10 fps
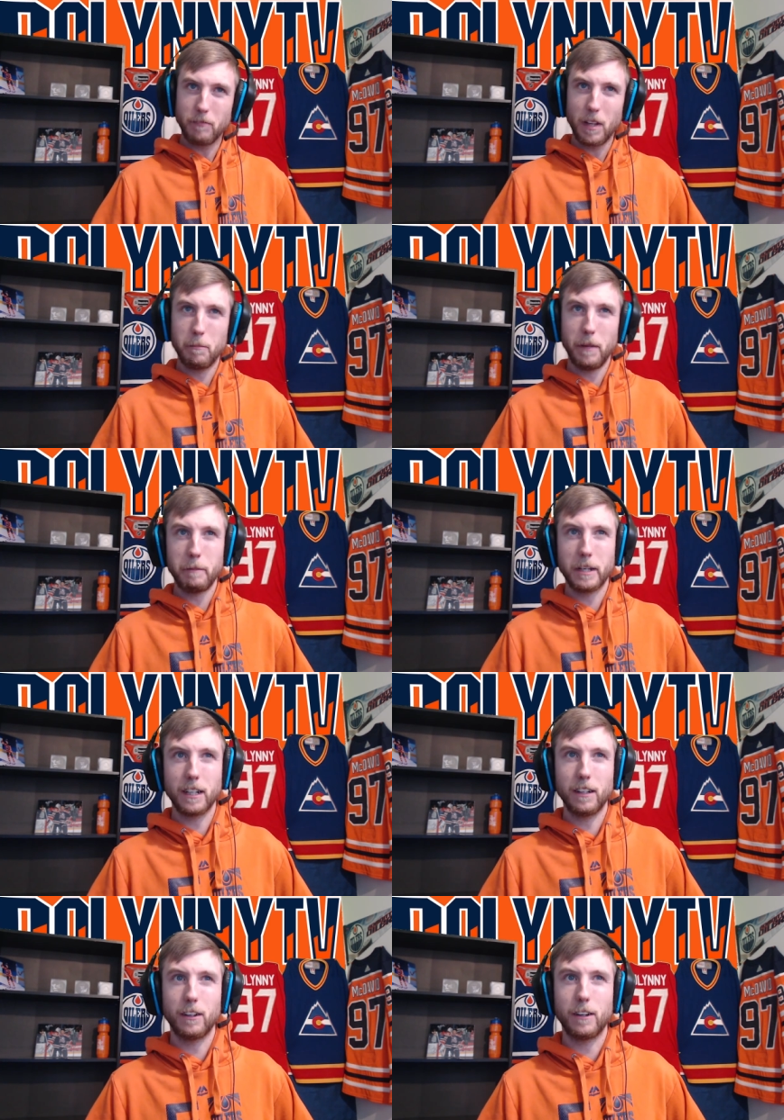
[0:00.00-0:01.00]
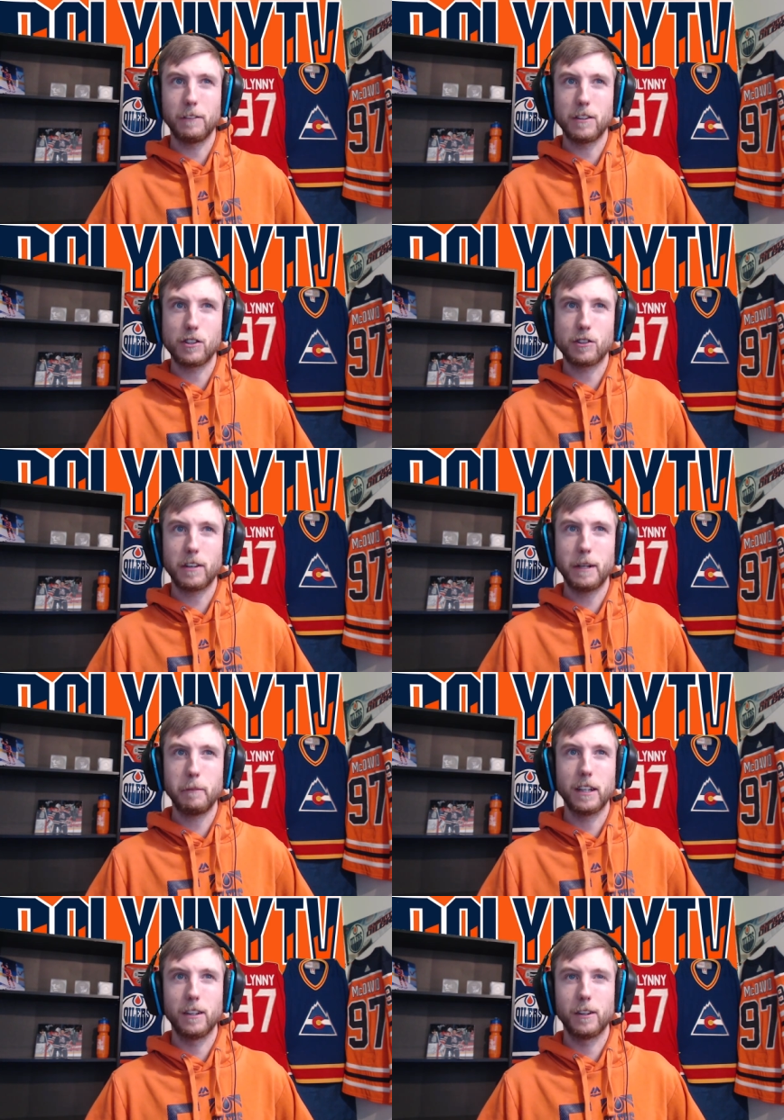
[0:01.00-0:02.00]
maybe cutting off his stream a
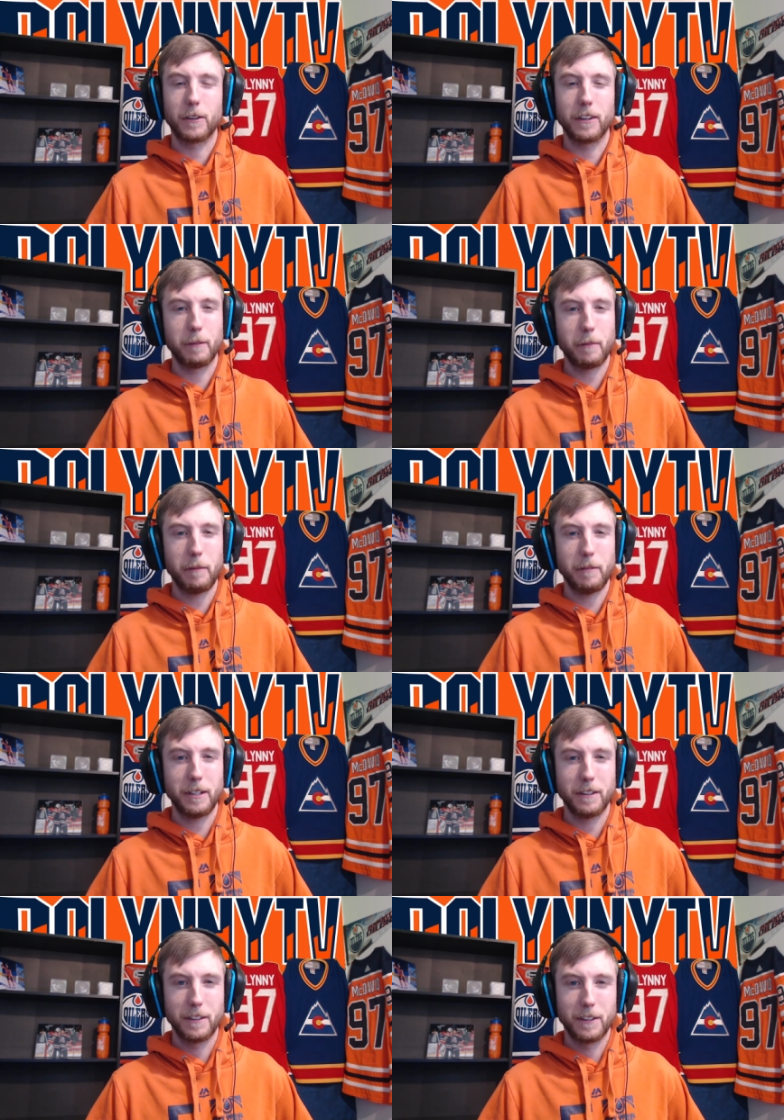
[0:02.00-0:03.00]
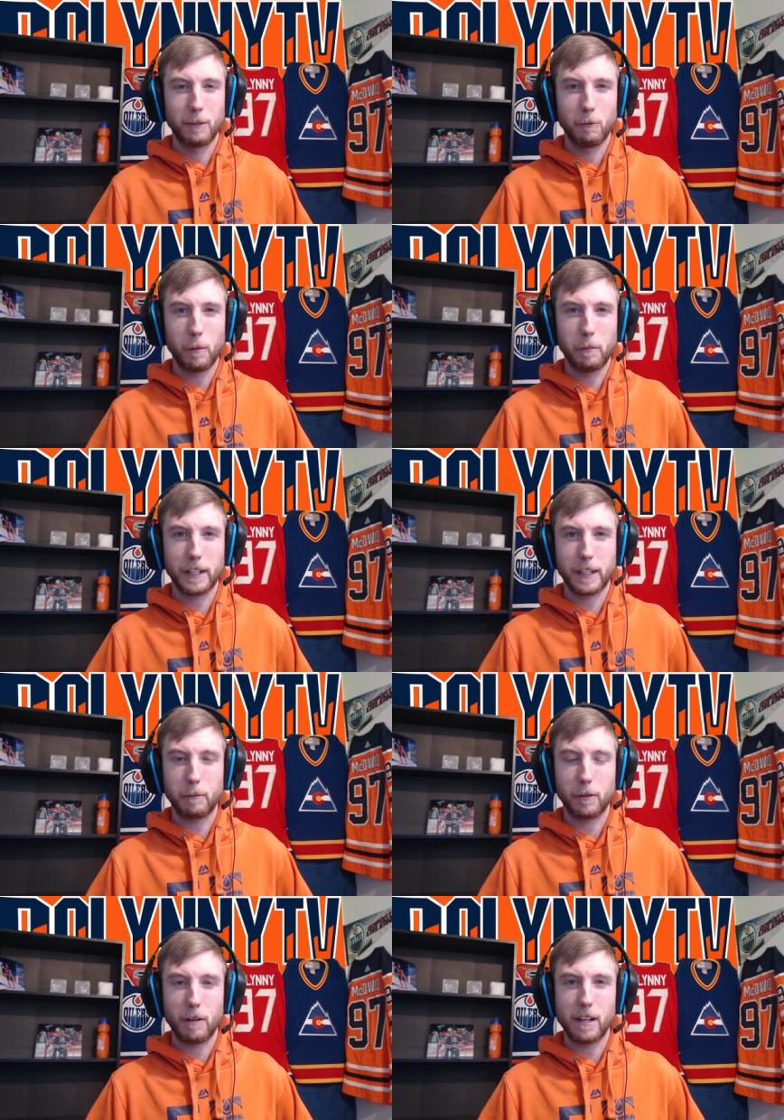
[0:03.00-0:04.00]
little early, maybe we'll pick
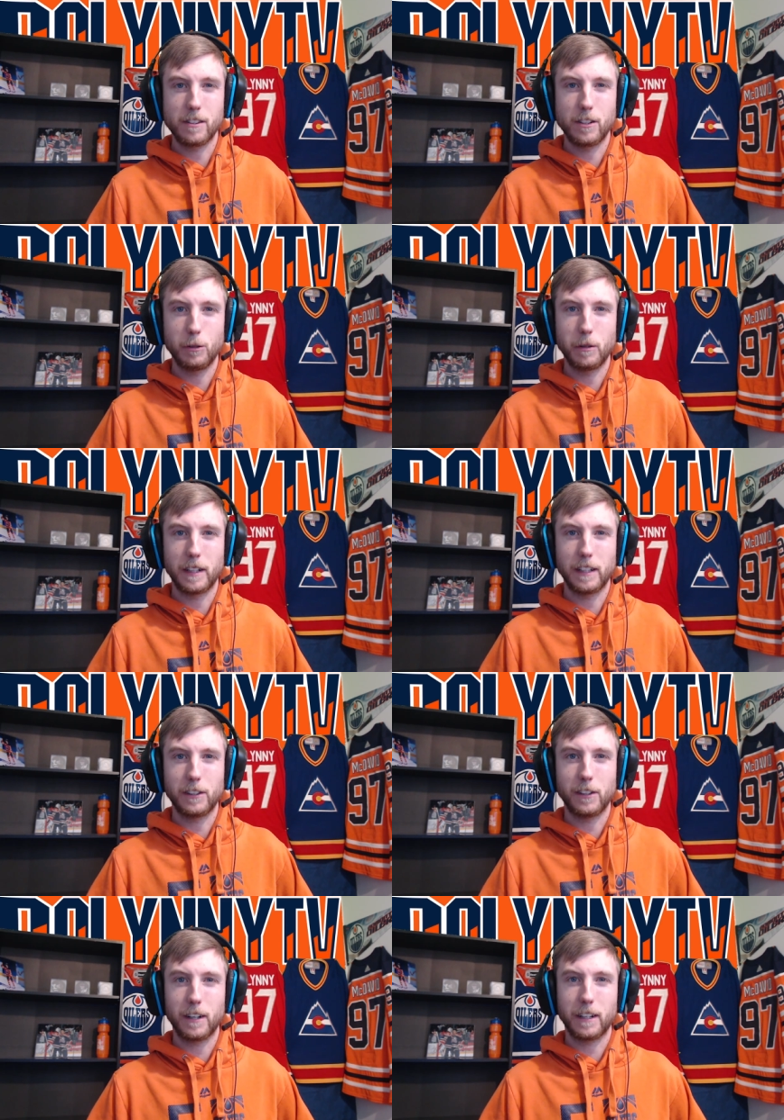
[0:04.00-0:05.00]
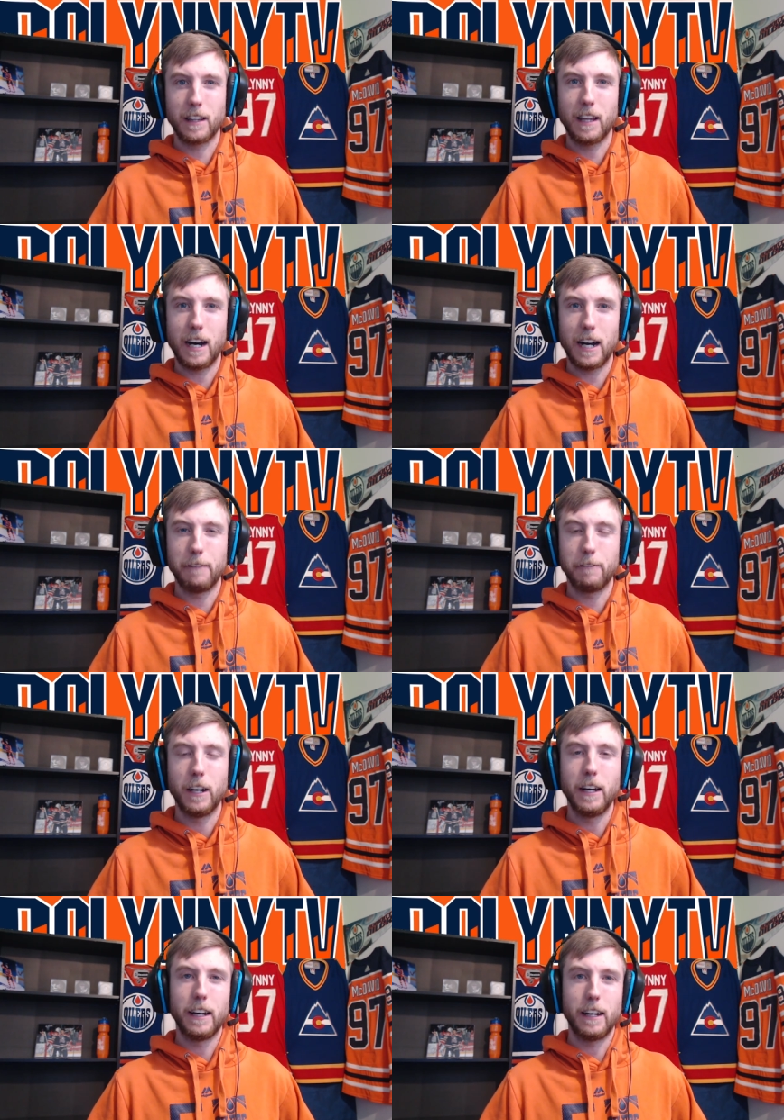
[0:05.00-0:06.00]
up the residue and get talking live,
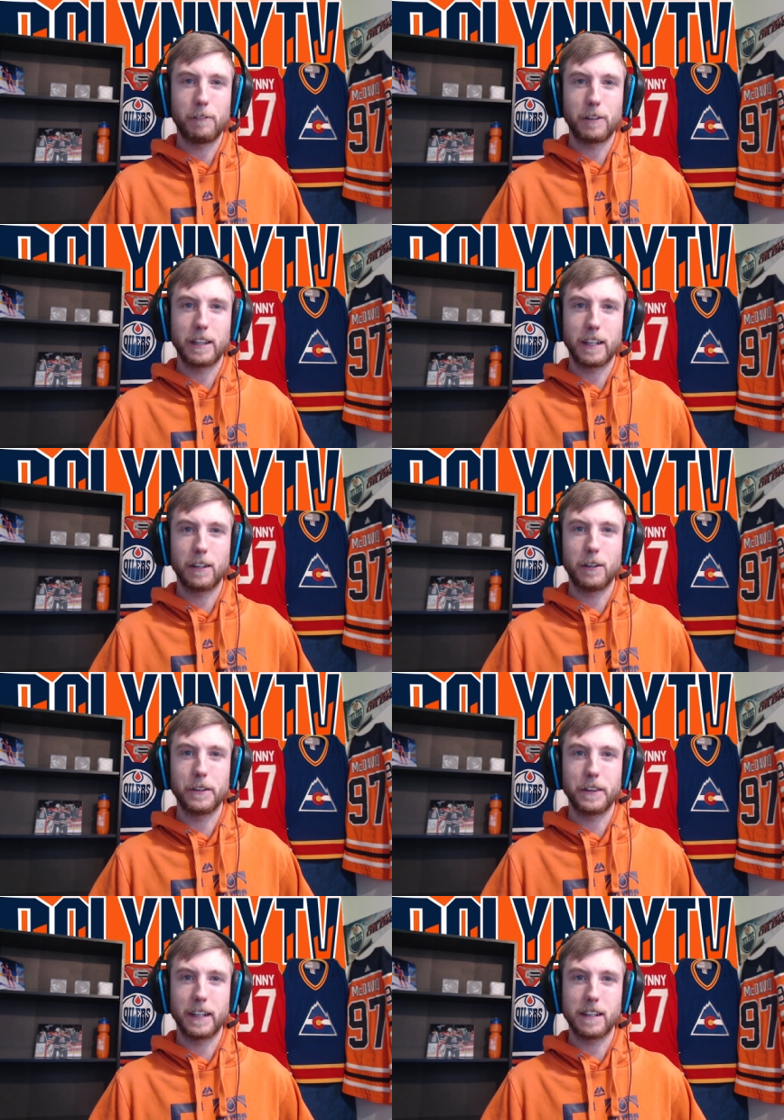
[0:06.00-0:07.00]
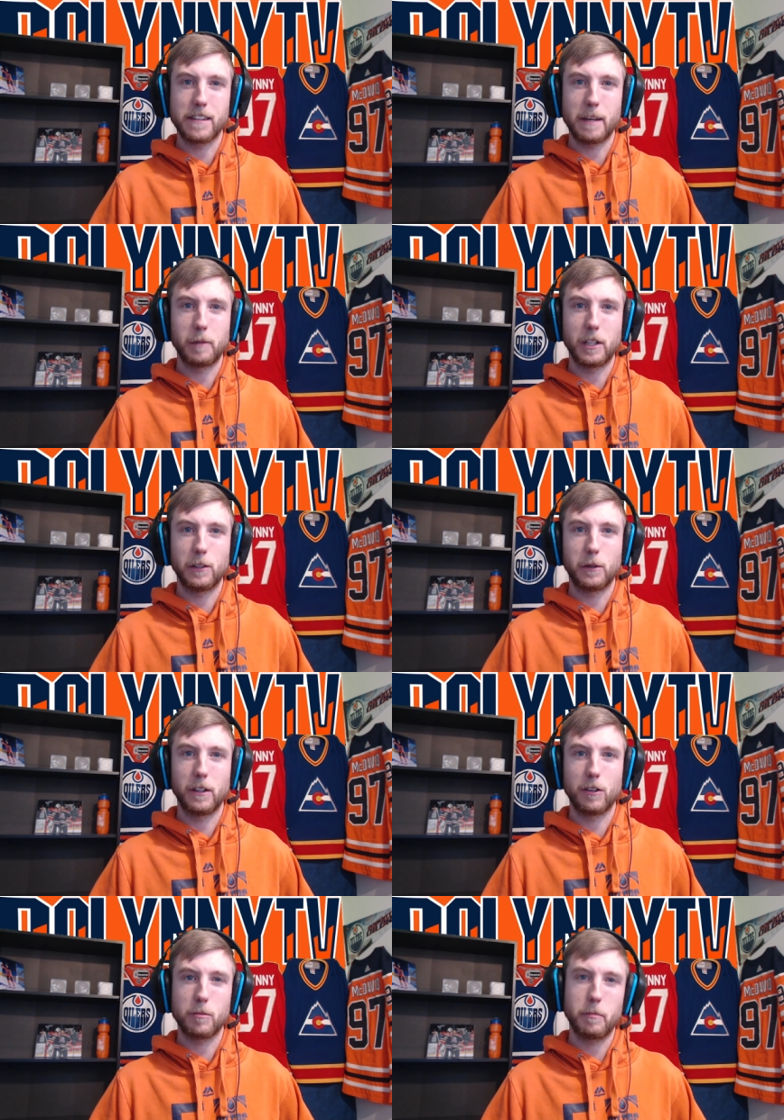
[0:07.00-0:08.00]
everything and all things Edmonton
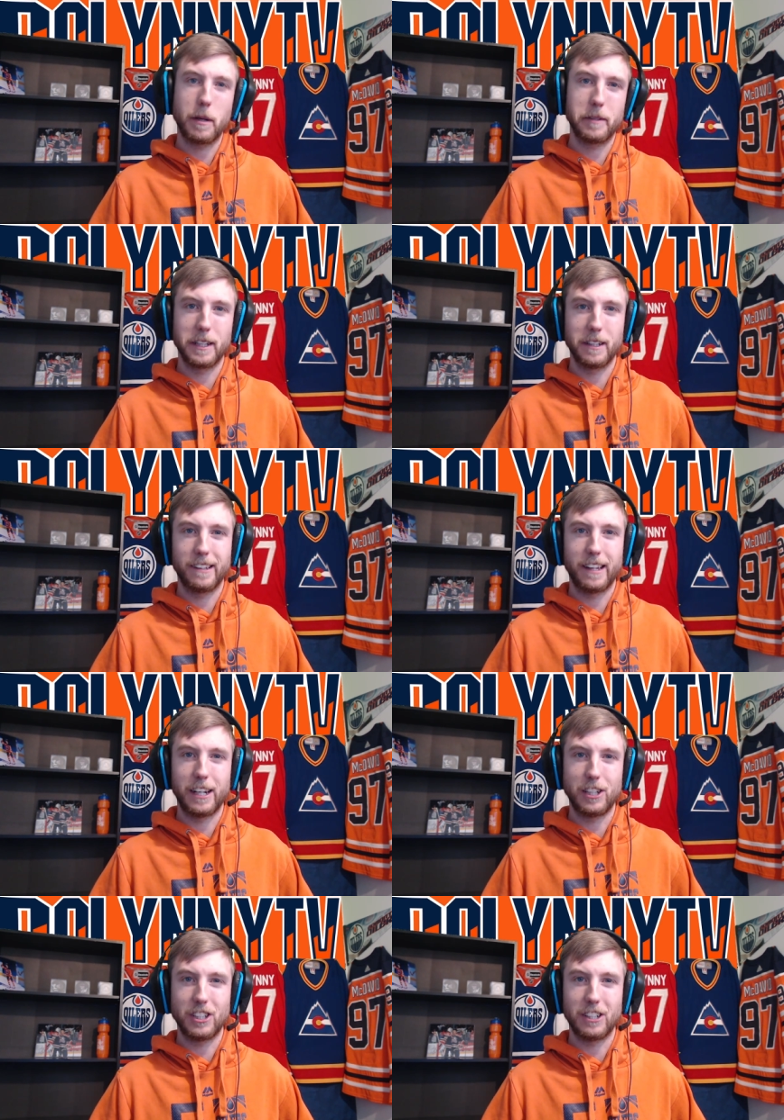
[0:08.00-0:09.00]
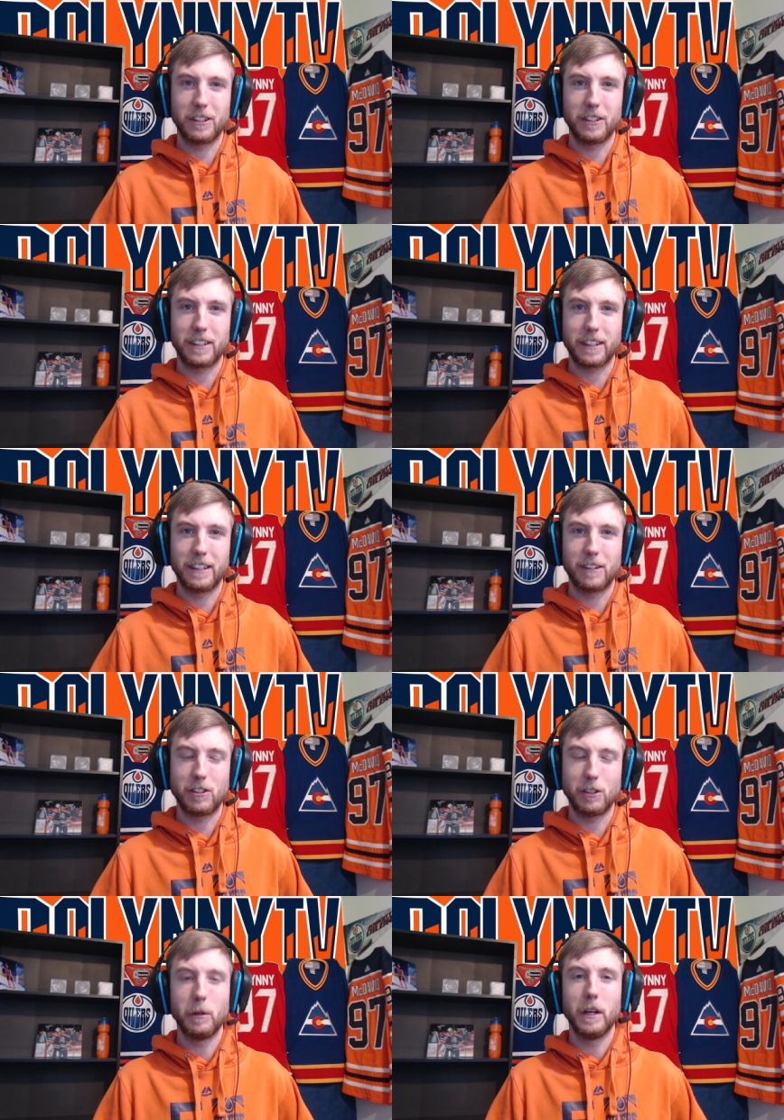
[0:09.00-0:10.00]
Oilers, and maybe a little NHL talk there
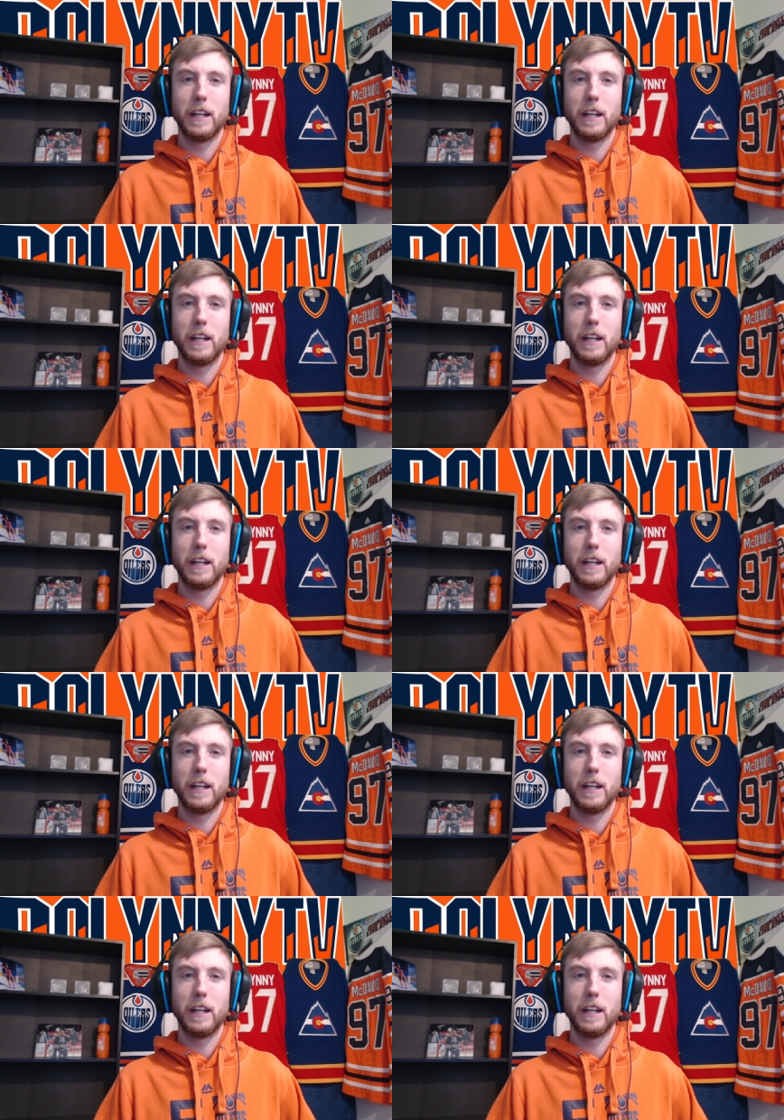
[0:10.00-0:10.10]
too.